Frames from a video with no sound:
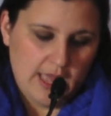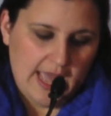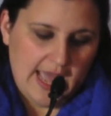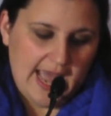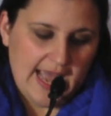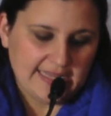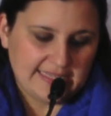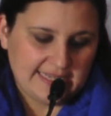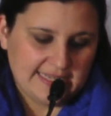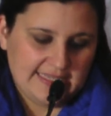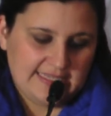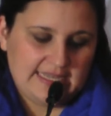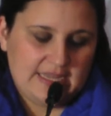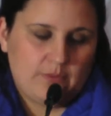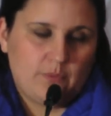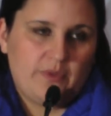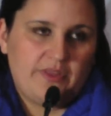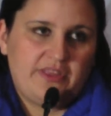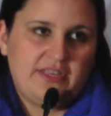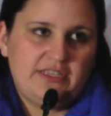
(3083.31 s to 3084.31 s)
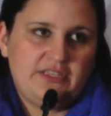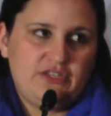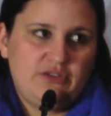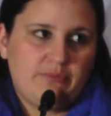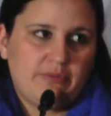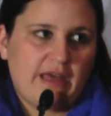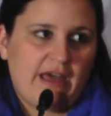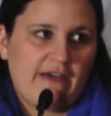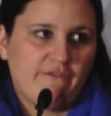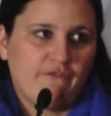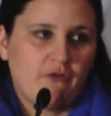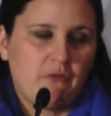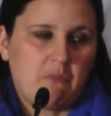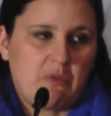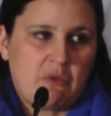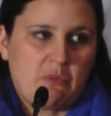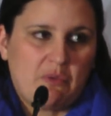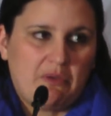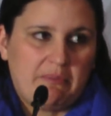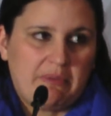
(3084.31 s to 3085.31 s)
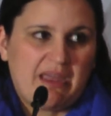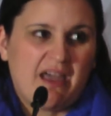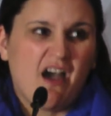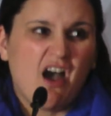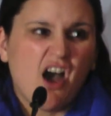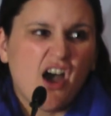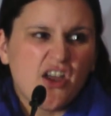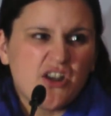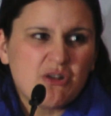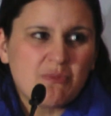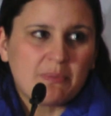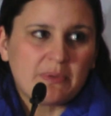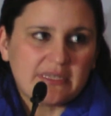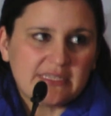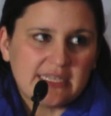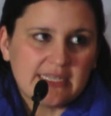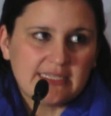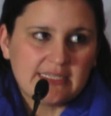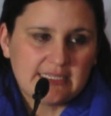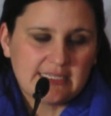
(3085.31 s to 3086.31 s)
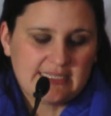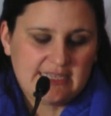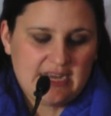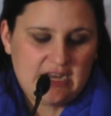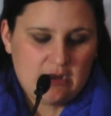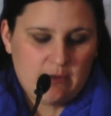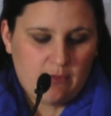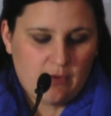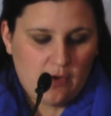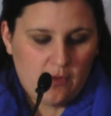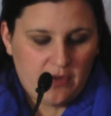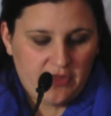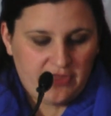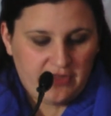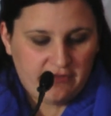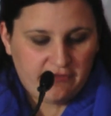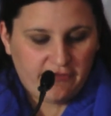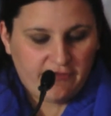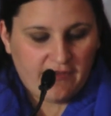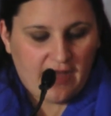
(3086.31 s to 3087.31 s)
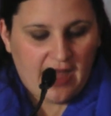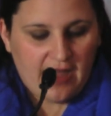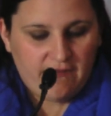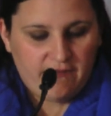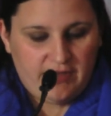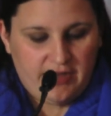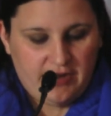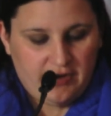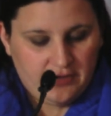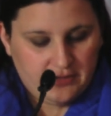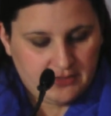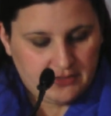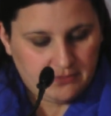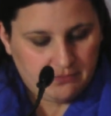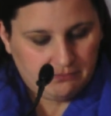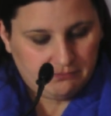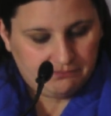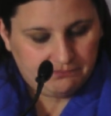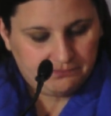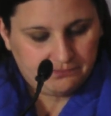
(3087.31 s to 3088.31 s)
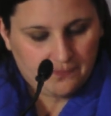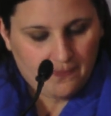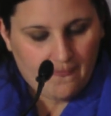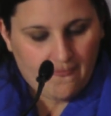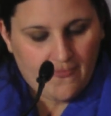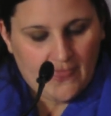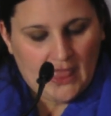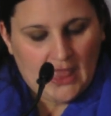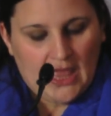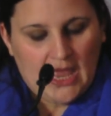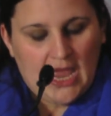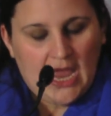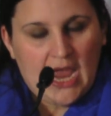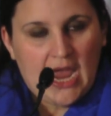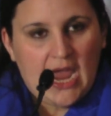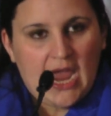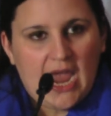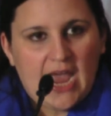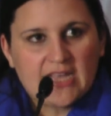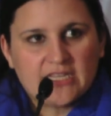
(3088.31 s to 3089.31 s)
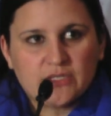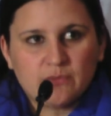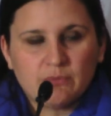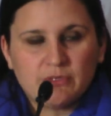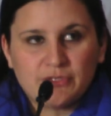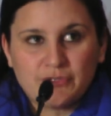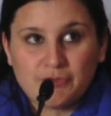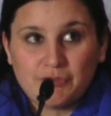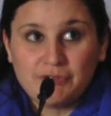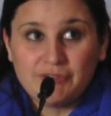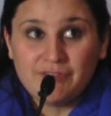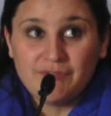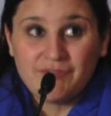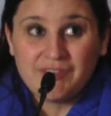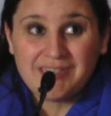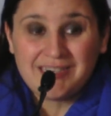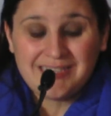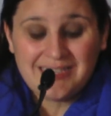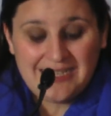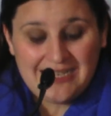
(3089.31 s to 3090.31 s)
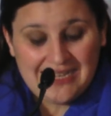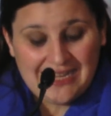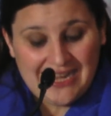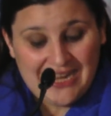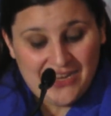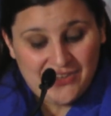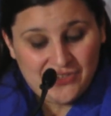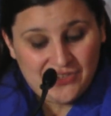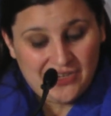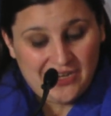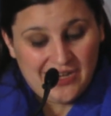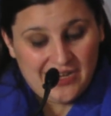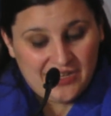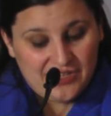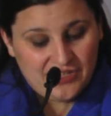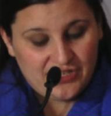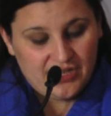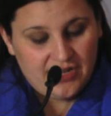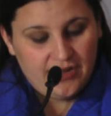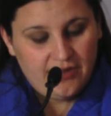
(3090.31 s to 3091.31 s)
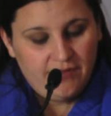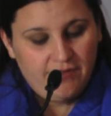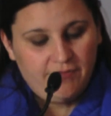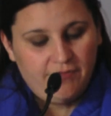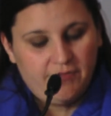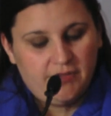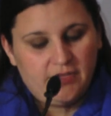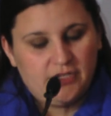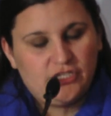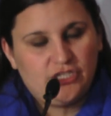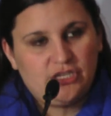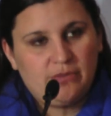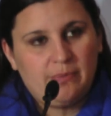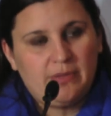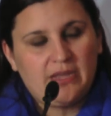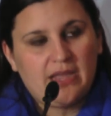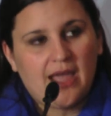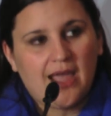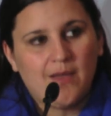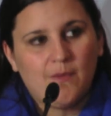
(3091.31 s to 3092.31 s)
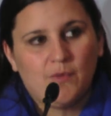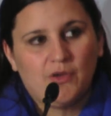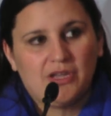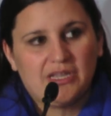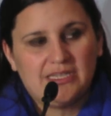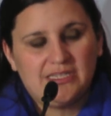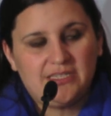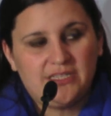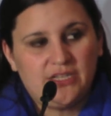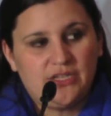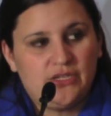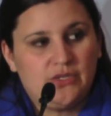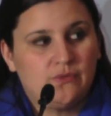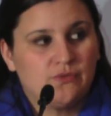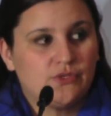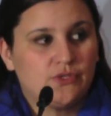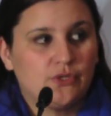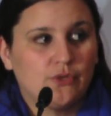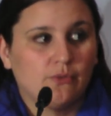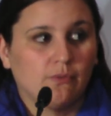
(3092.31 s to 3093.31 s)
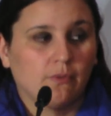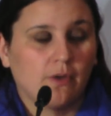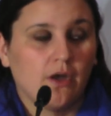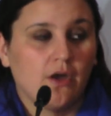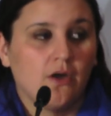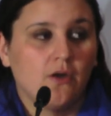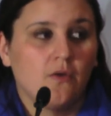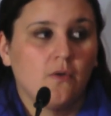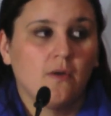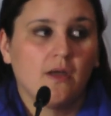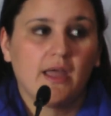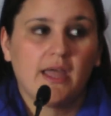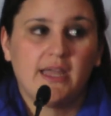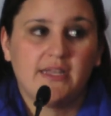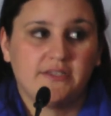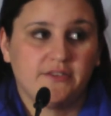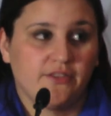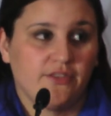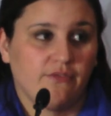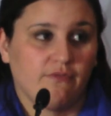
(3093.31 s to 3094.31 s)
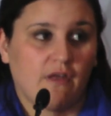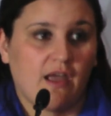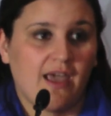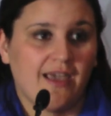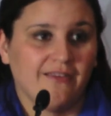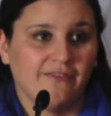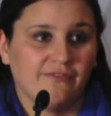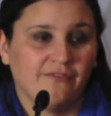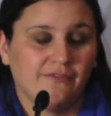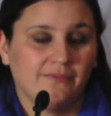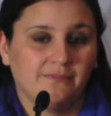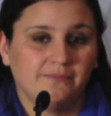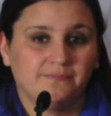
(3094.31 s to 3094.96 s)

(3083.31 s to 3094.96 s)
as I said, with this new platform, we will be 100% sustainable within 5 years. As a result of this syndication initiative, GPI will continue to grow and to thrive.